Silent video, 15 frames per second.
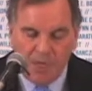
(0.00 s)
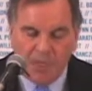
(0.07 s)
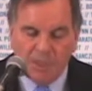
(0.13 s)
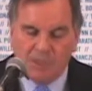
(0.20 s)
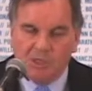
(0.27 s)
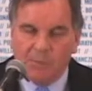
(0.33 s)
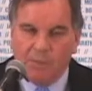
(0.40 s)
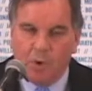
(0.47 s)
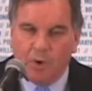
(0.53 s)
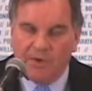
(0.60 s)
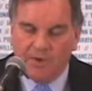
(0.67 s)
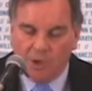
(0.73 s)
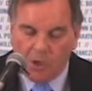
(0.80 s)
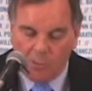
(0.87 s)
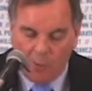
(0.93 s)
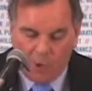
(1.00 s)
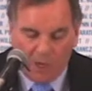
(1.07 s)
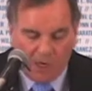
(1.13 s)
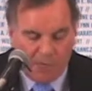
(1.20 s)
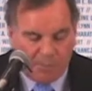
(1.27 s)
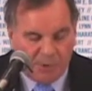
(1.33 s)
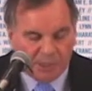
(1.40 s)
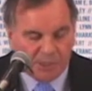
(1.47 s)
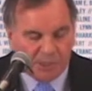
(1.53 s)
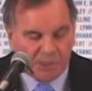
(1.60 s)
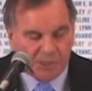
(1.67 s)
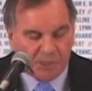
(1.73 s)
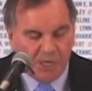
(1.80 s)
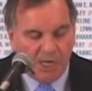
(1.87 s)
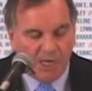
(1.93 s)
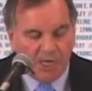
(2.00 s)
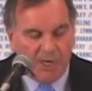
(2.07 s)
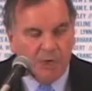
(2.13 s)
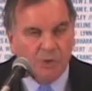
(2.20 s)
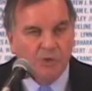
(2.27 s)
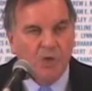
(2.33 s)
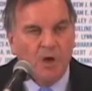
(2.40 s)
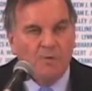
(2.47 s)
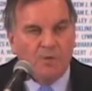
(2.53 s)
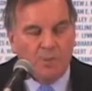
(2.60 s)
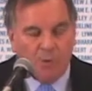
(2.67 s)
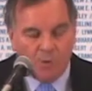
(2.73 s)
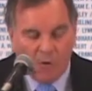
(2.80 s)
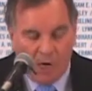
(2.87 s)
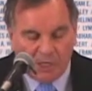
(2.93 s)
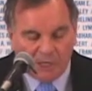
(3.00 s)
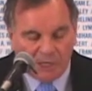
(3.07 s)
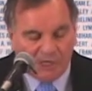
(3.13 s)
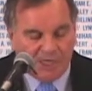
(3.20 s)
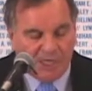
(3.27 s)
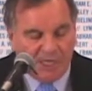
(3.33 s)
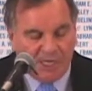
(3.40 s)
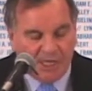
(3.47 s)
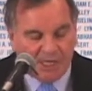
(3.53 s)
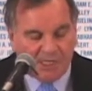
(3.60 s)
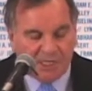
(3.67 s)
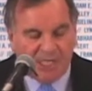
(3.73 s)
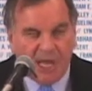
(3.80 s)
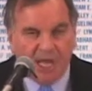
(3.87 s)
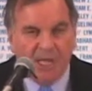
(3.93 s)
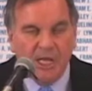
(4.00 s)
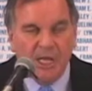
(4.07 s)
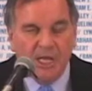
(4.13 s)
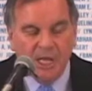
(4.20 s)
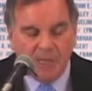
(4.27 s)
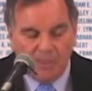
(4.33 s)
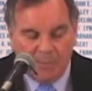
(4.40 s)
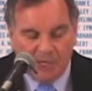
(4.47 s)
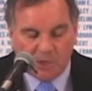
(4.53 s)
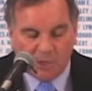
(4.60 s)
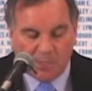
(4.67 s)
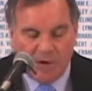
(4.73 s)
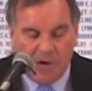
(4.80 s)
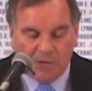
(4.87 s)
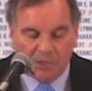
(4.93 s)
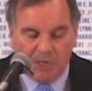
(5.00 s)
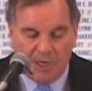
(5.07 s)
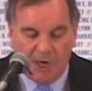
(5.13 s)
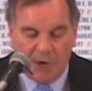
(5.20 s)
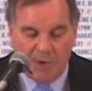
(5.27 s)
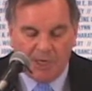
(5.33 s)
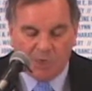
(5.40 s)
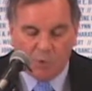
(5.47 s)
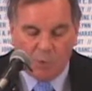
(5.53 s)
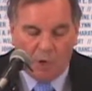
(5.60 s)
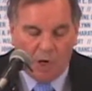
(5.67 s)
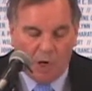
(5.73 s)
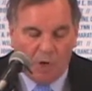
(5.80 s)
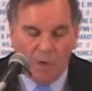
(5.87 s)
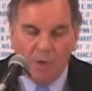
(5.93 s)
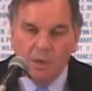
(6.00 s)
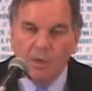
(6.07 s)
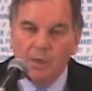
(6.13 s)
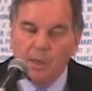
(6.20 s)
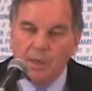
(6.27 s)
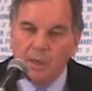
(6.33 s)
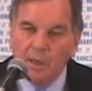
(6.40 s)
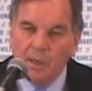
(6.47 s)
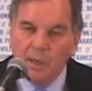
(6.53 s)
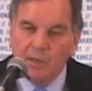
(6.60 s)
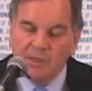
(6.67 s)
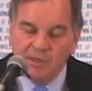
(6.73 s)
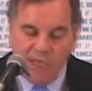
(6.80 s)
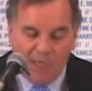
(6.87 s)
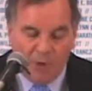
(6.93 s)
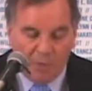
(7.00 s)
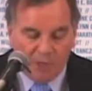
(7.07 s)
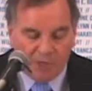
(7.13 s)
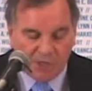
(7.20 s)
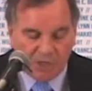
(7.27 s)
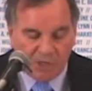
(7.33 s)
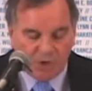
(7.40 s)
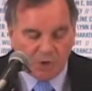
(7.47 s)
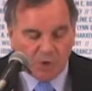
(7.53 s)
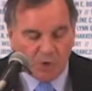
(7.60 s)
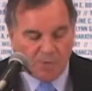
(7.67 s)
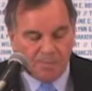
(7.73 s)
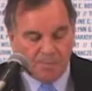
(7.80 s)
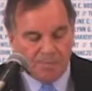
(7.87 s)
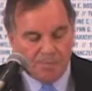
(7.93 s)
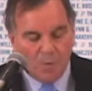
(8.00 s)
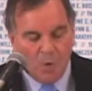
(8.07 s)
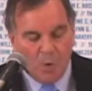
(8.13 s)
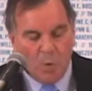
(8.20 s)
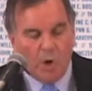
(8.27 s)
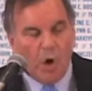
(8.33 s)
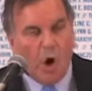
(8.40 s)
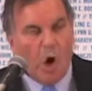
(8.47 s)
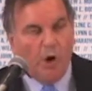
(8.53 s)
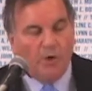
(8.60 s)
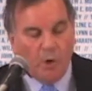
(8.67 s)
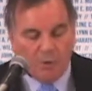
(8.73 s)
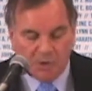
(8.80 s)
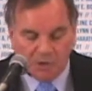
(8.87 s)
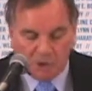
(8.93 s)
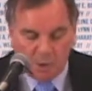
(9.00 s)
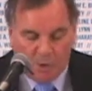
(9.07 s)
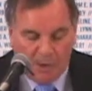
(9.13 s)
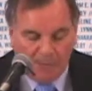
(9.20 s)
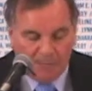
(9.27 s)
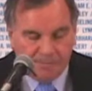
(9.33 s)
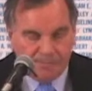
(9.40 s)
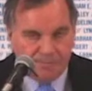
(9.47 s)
the support of the community and business leaders from across the city and the state and the metropolitan area as well, dealing with this issue. We all know the story.